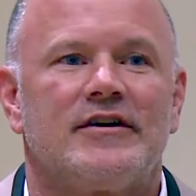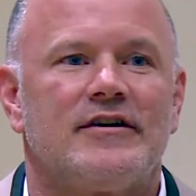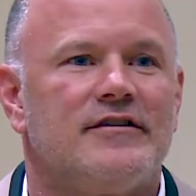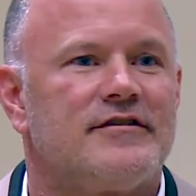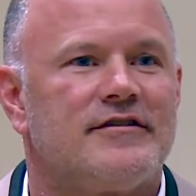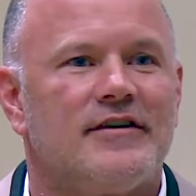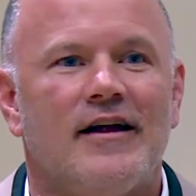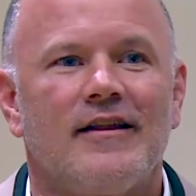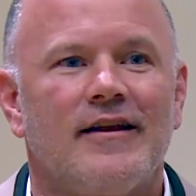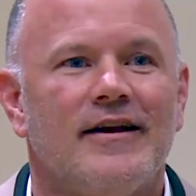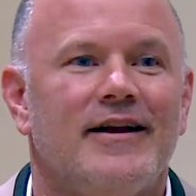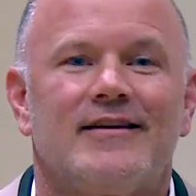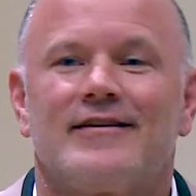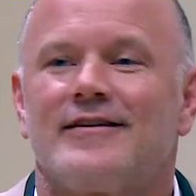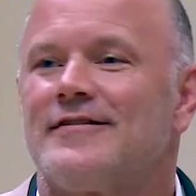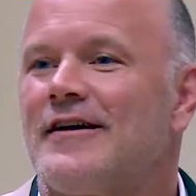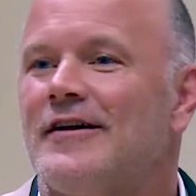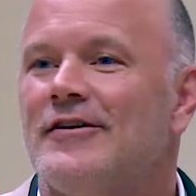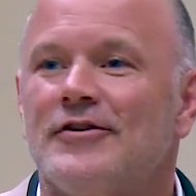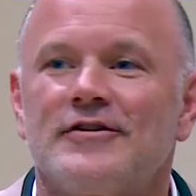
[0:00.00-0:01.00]
to consolidate, it's
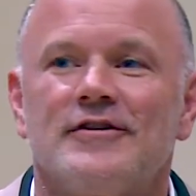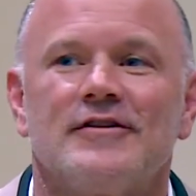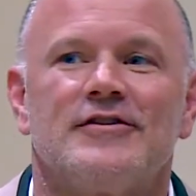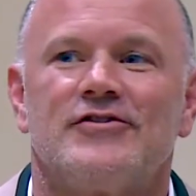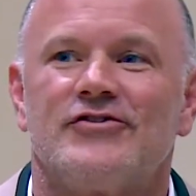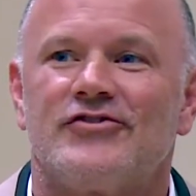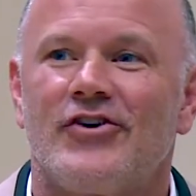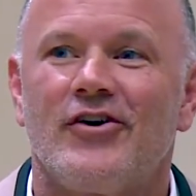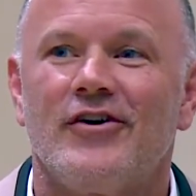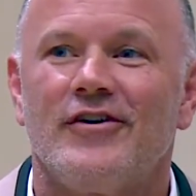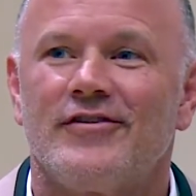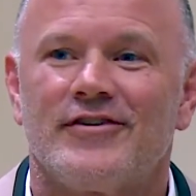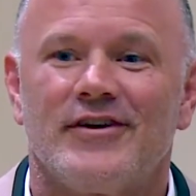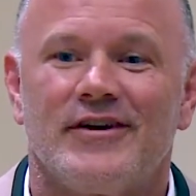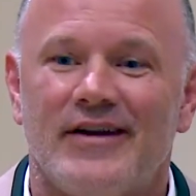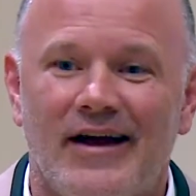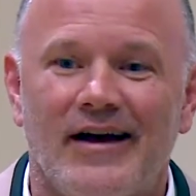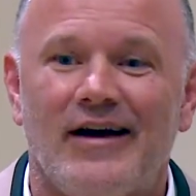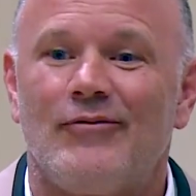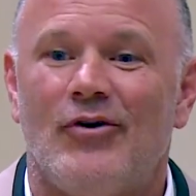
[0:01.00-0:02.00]
because I looked at the chart and
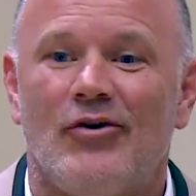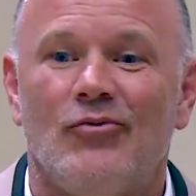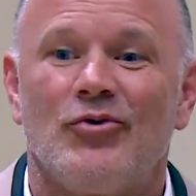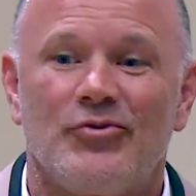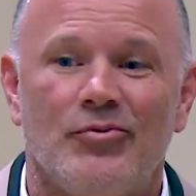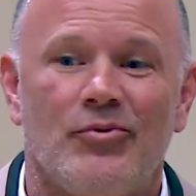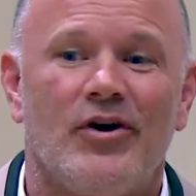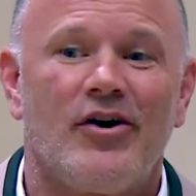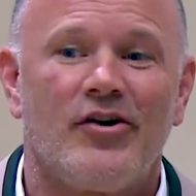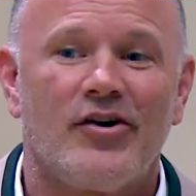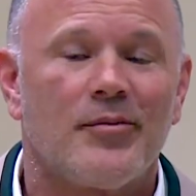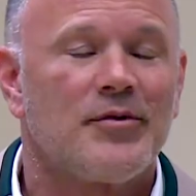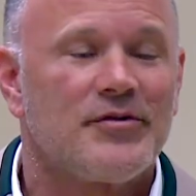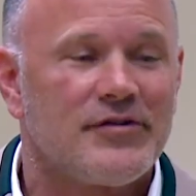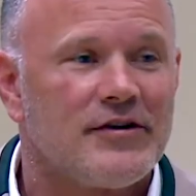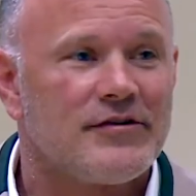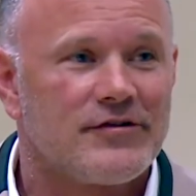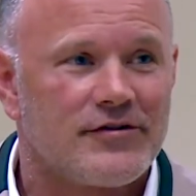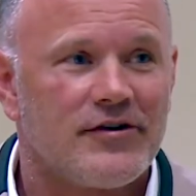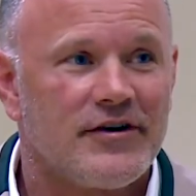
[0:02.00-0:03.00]
said, with 100%
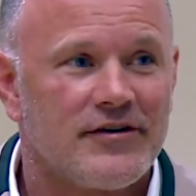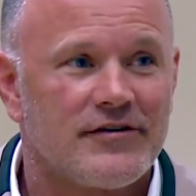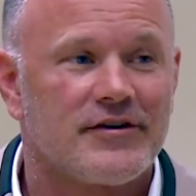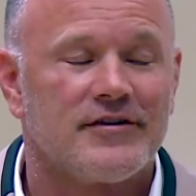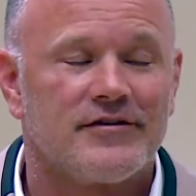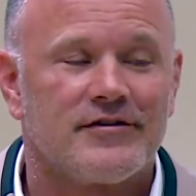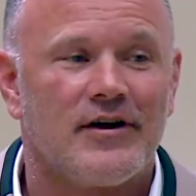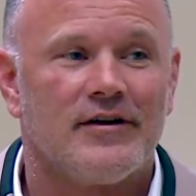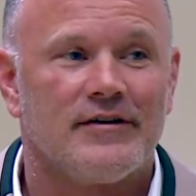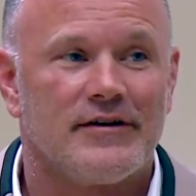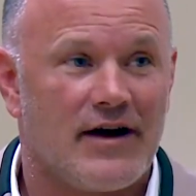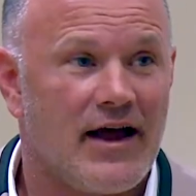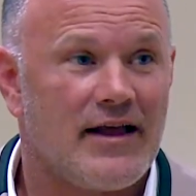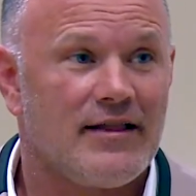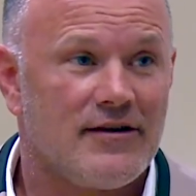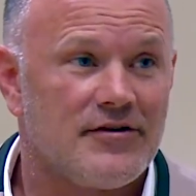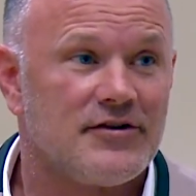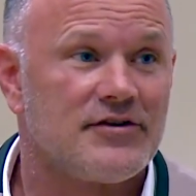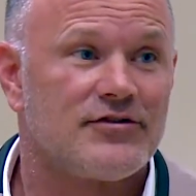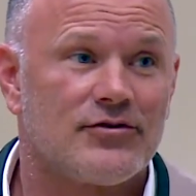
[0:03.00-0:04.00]
certainty it's consolidate. I
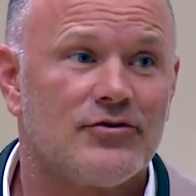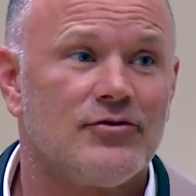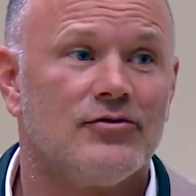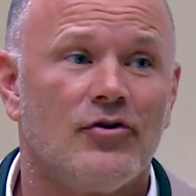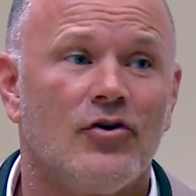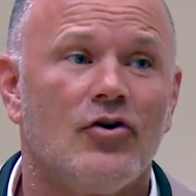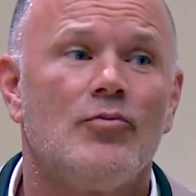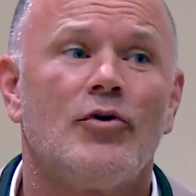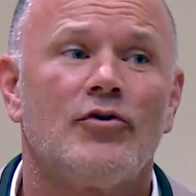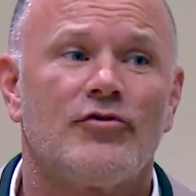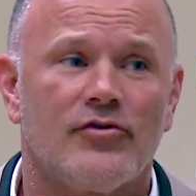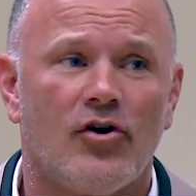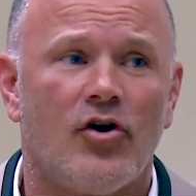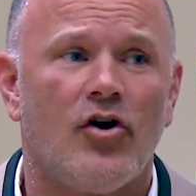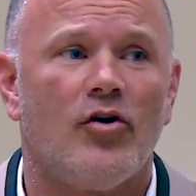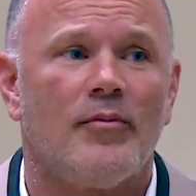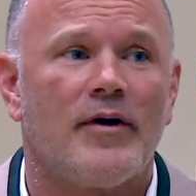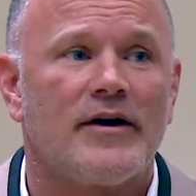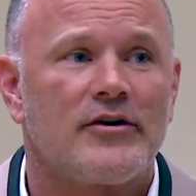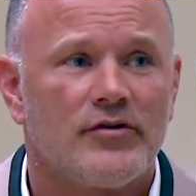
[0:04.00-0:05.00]
literally sold almost
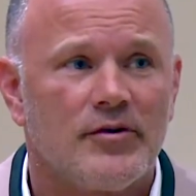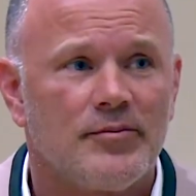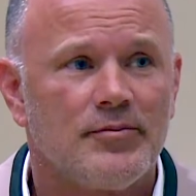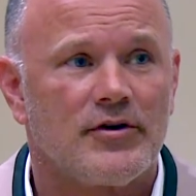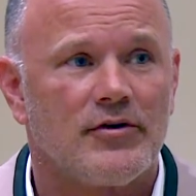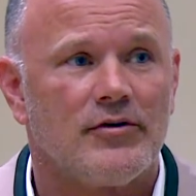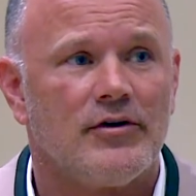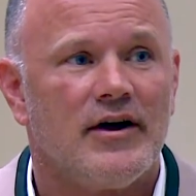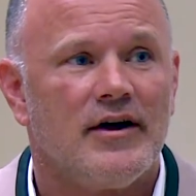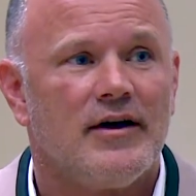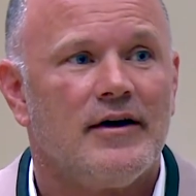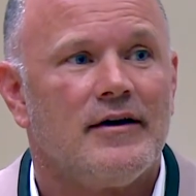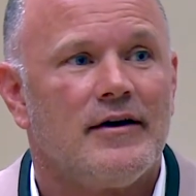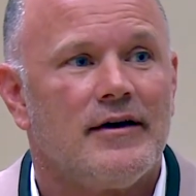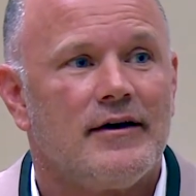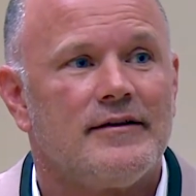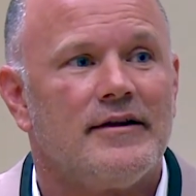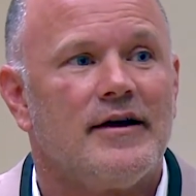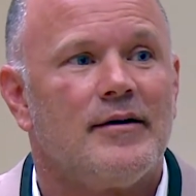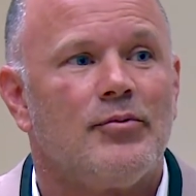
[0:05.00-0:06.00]
all my crypto
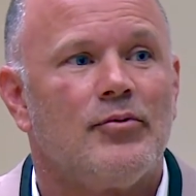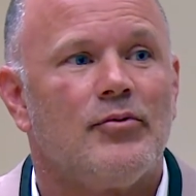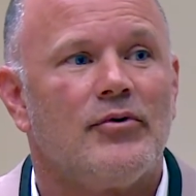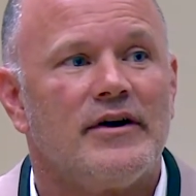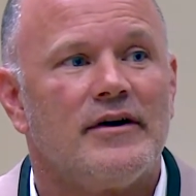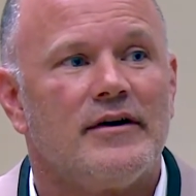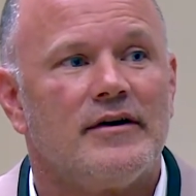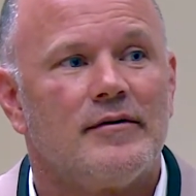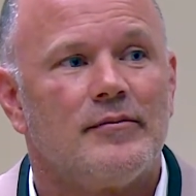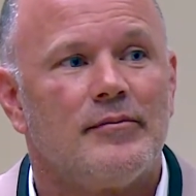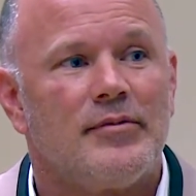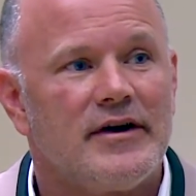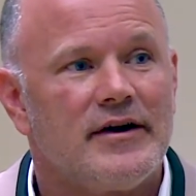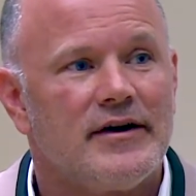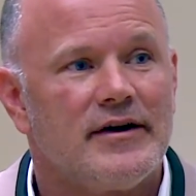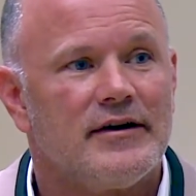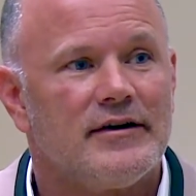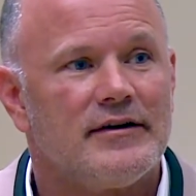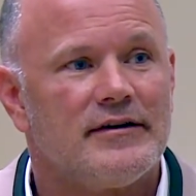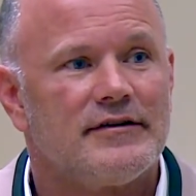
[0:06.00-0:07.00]
at that point
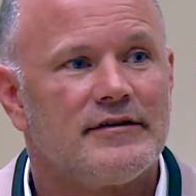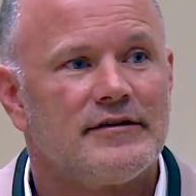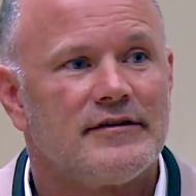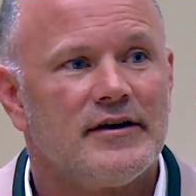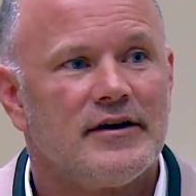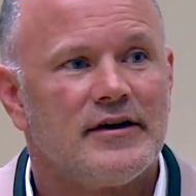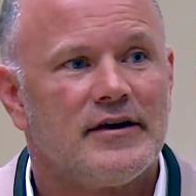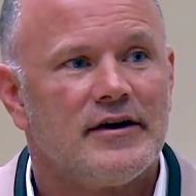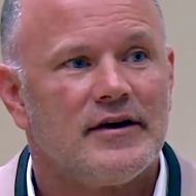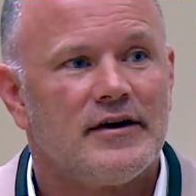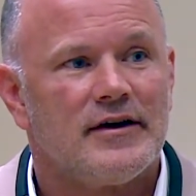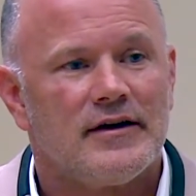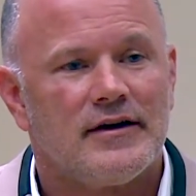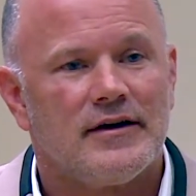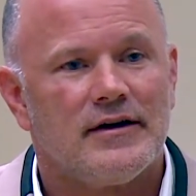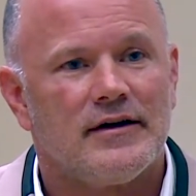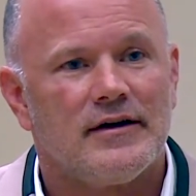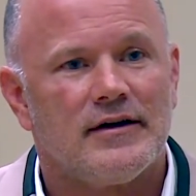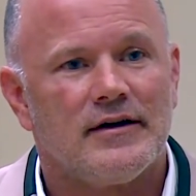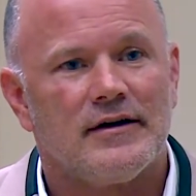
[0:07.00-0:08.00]
because
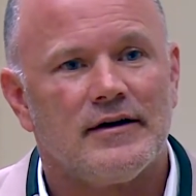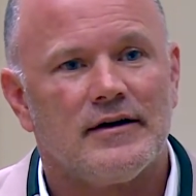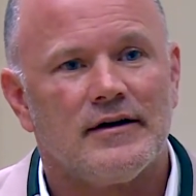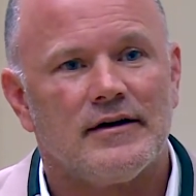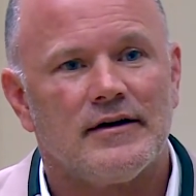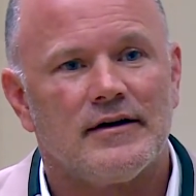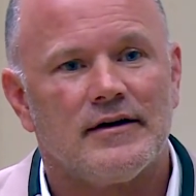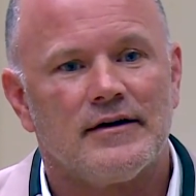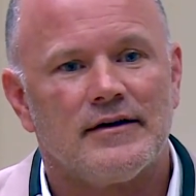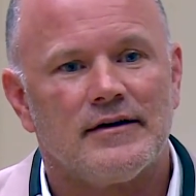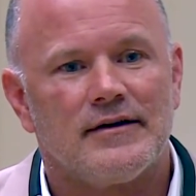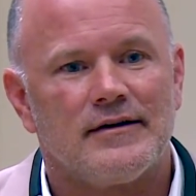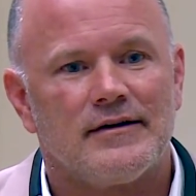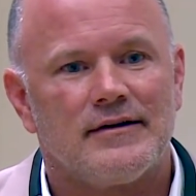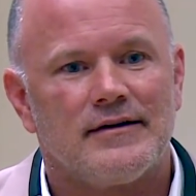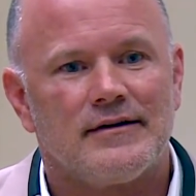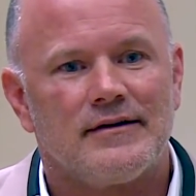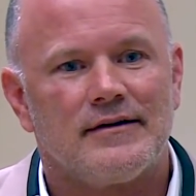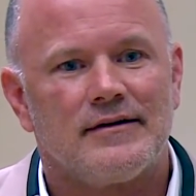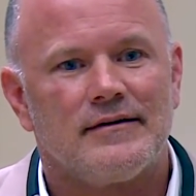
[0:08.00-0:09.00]
it
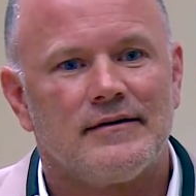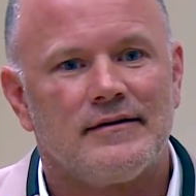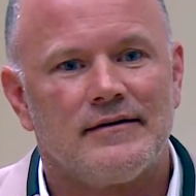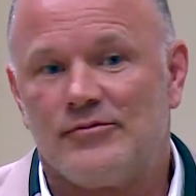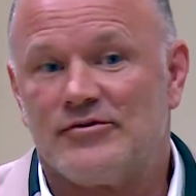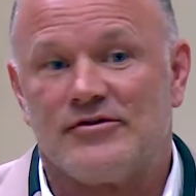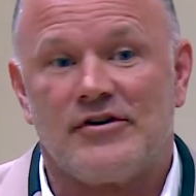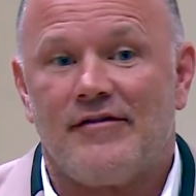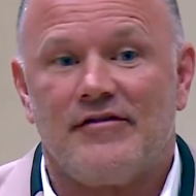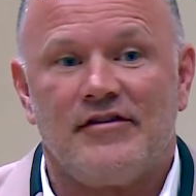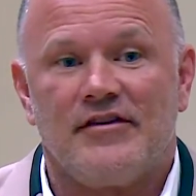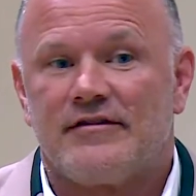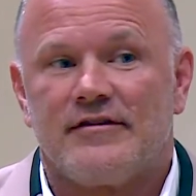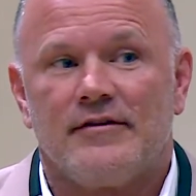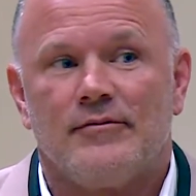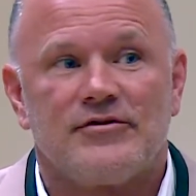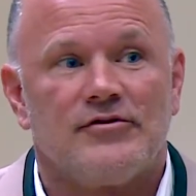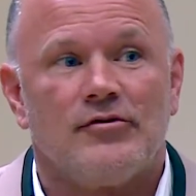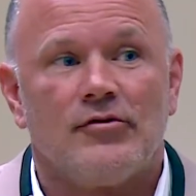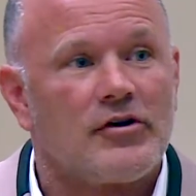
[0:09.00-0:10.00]
was obvious
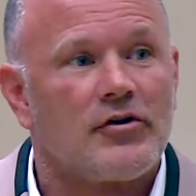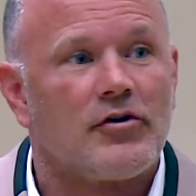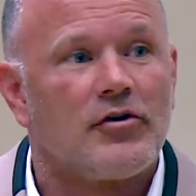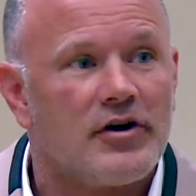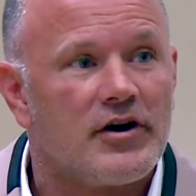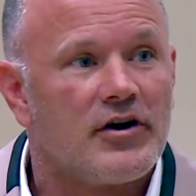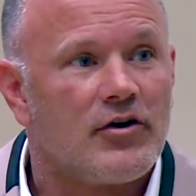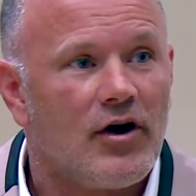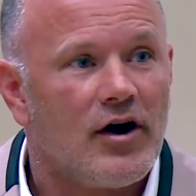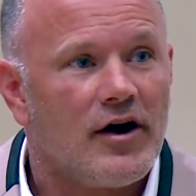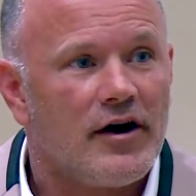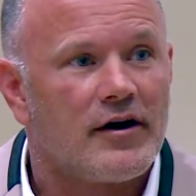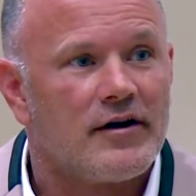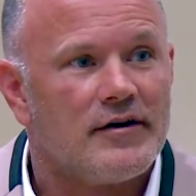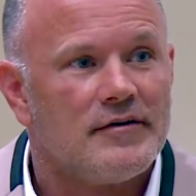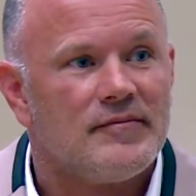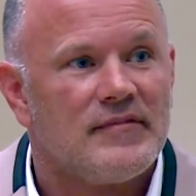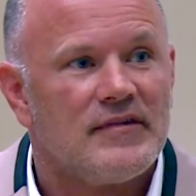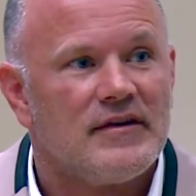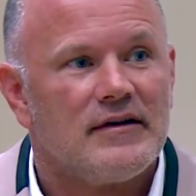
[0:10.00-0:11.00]
that it was no longer going to go higher.